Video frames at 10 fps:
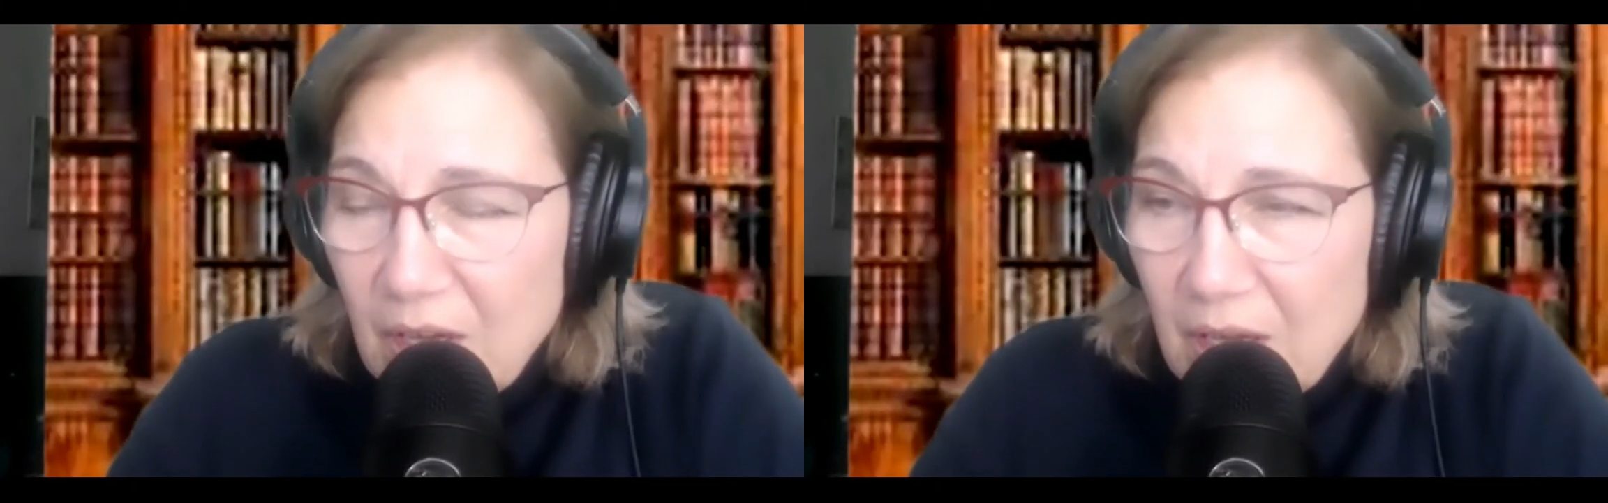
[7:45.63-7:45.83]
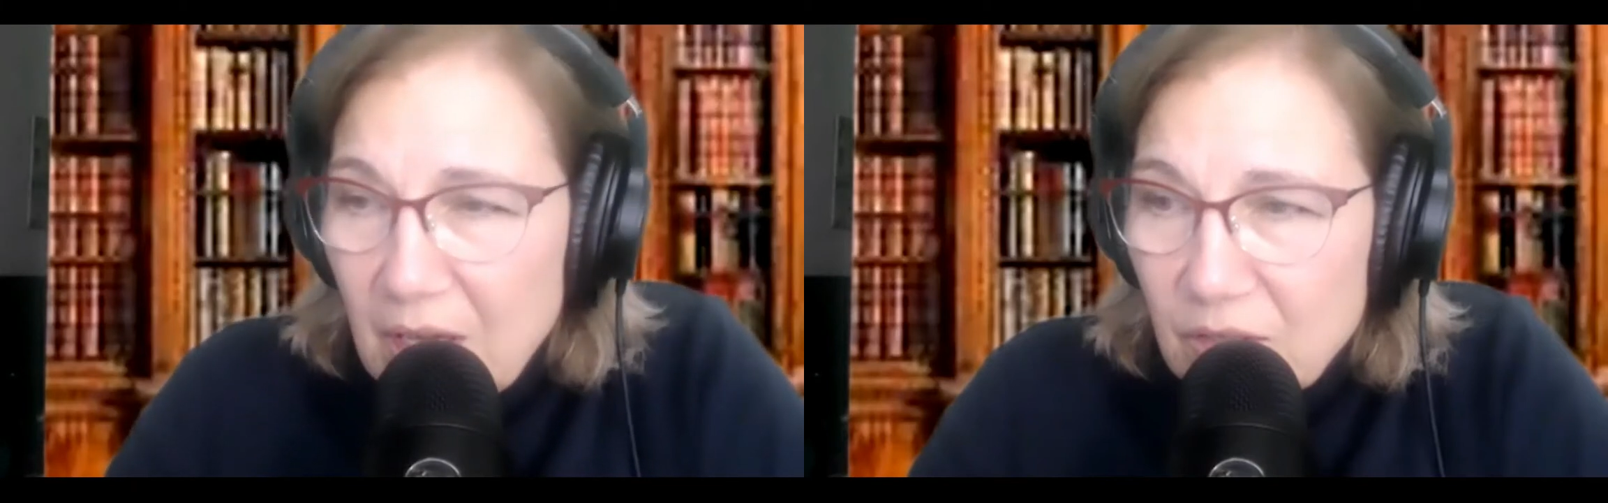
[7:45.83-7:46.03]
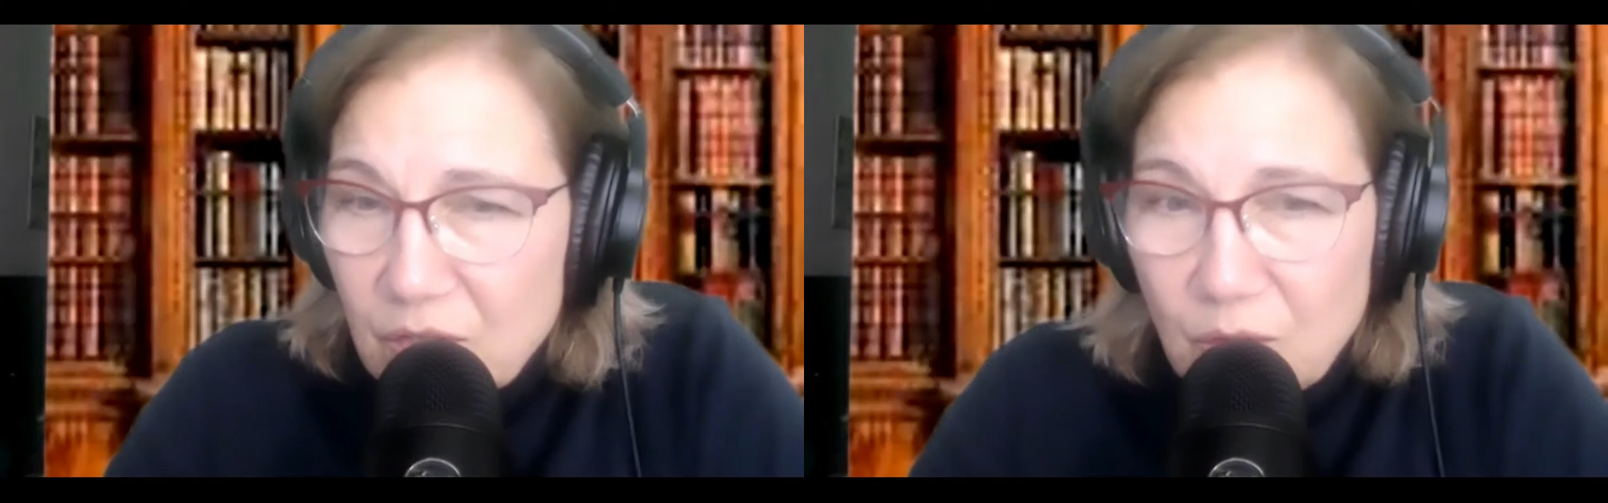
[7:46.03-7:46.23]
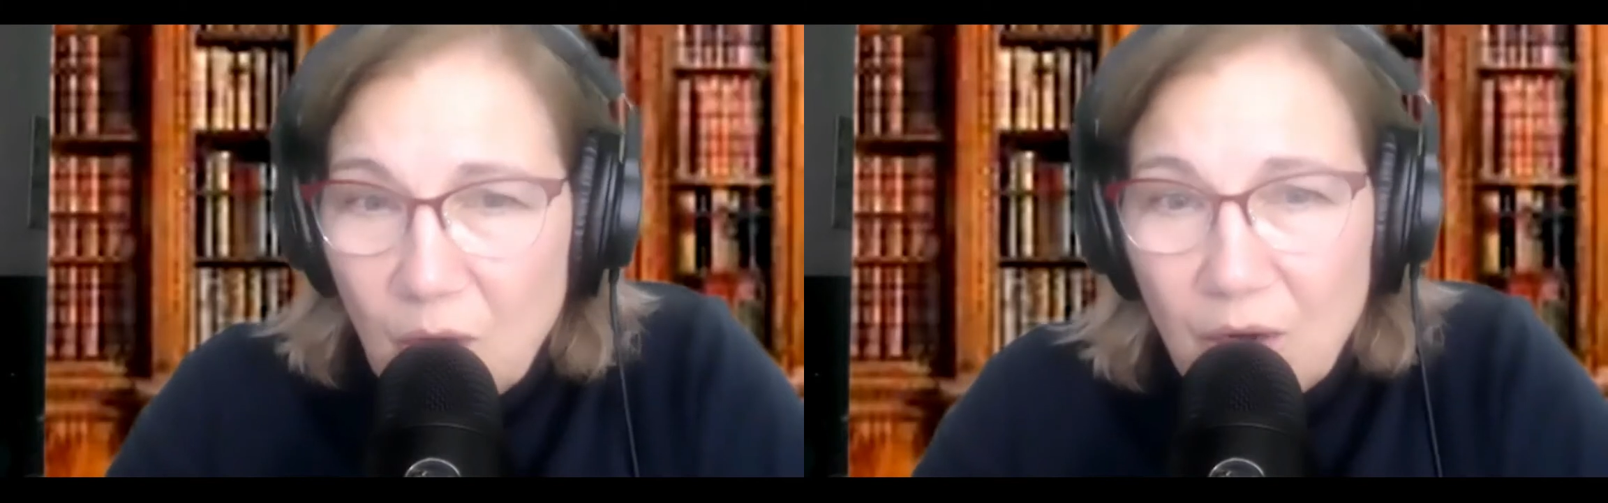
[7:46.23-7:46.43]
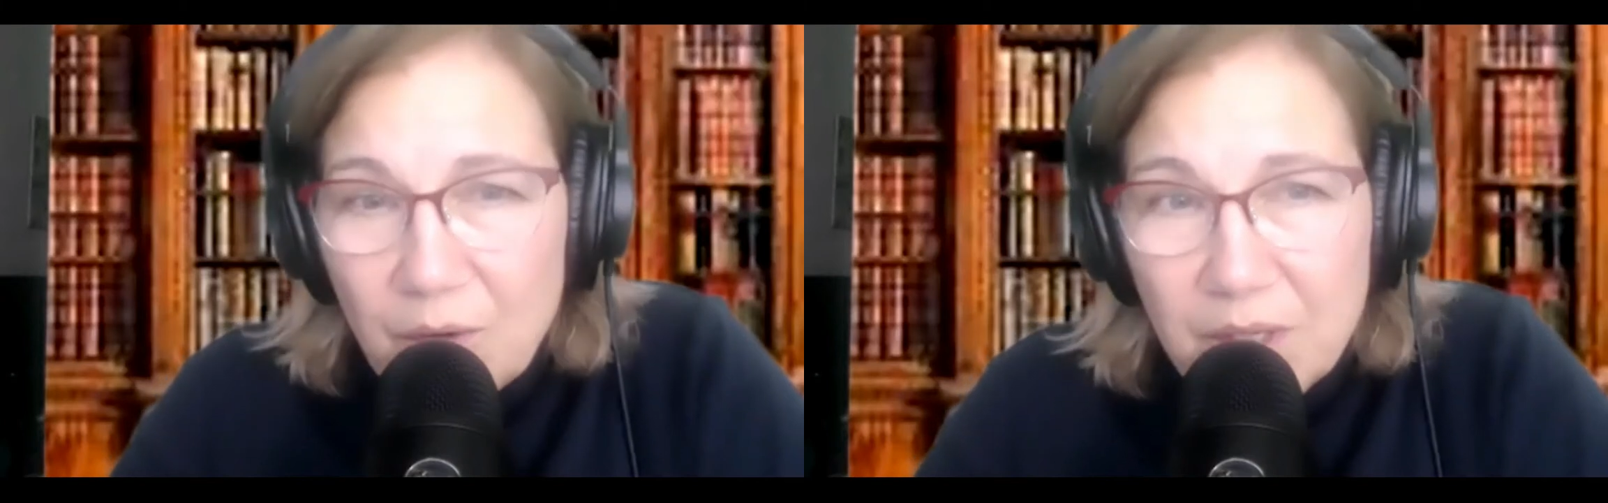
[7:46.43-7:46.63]
a
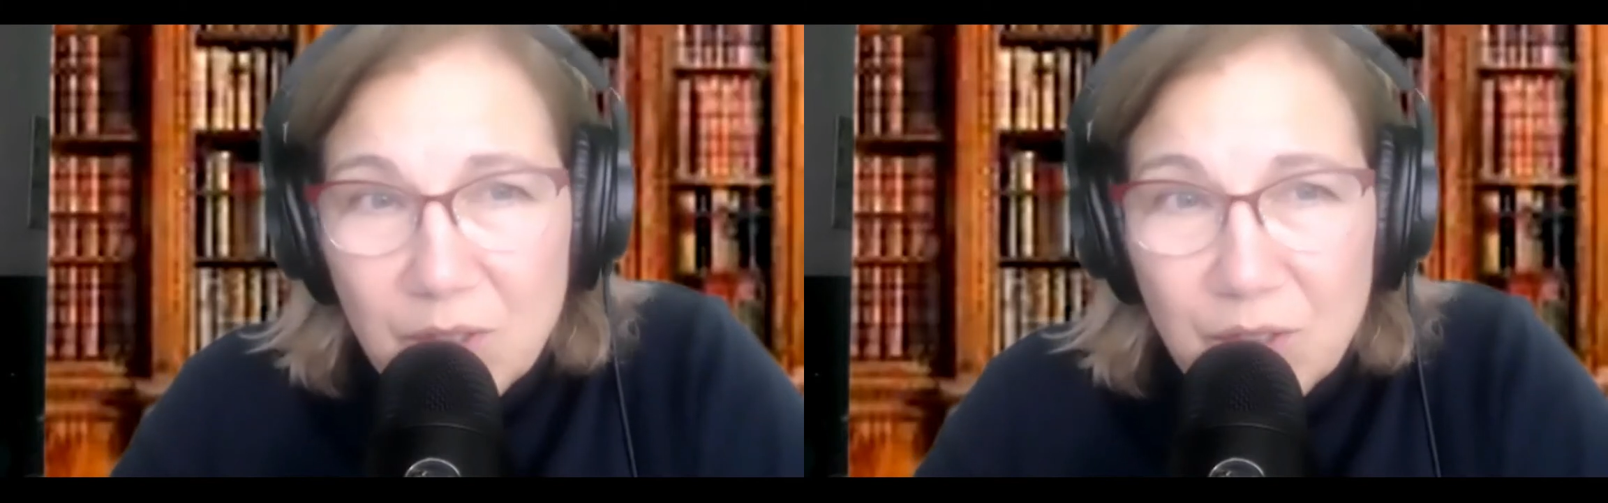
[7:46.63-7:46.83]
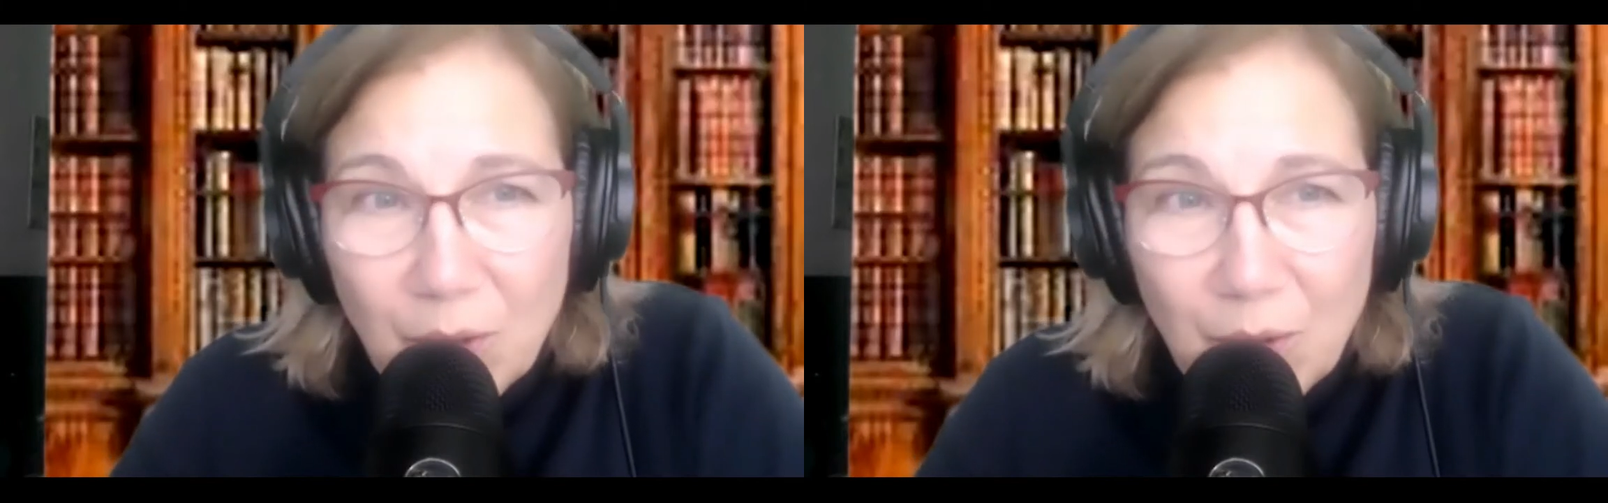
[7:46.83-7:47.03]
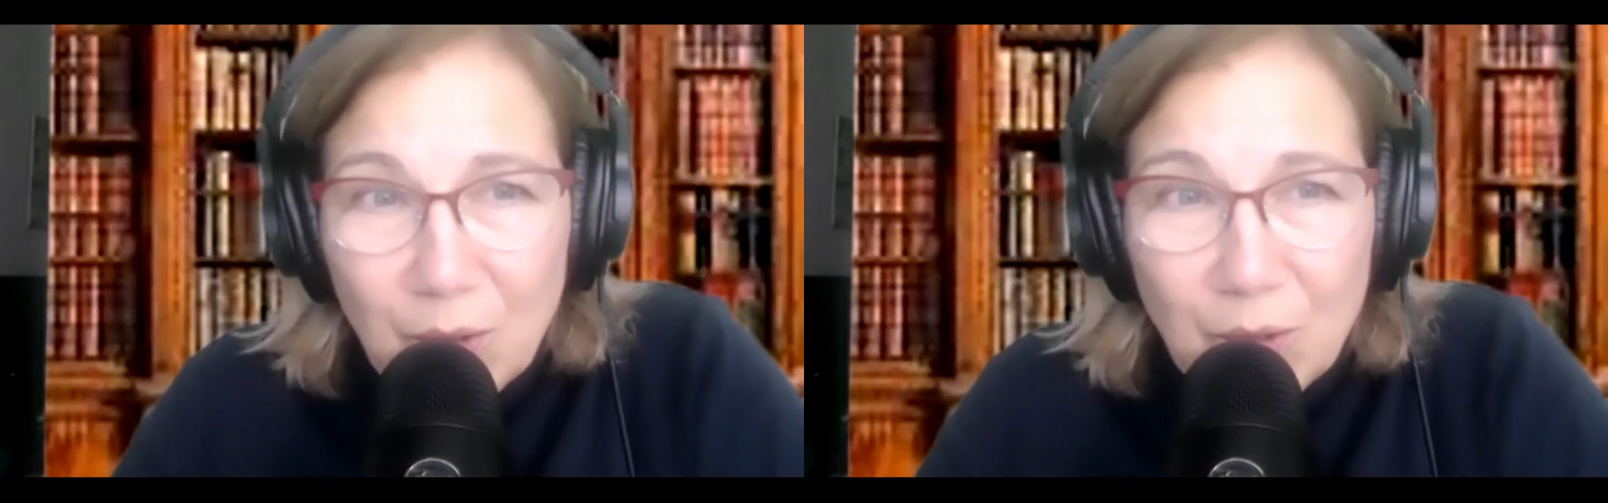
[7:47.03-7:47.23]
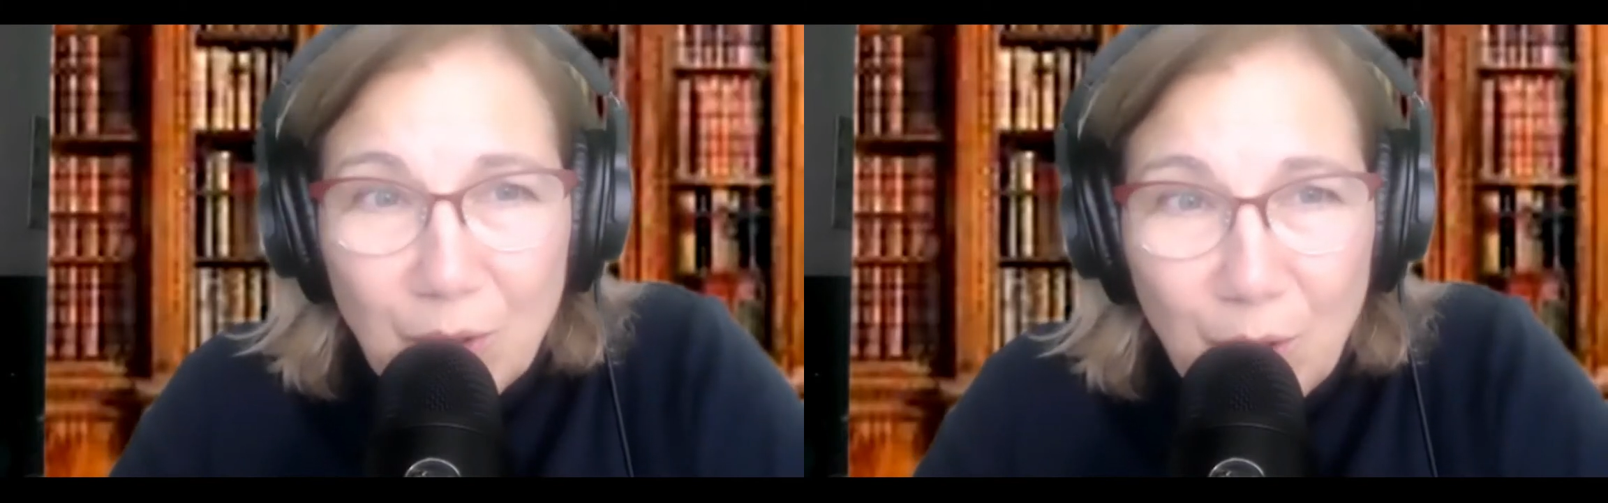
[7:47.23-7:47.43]
story is told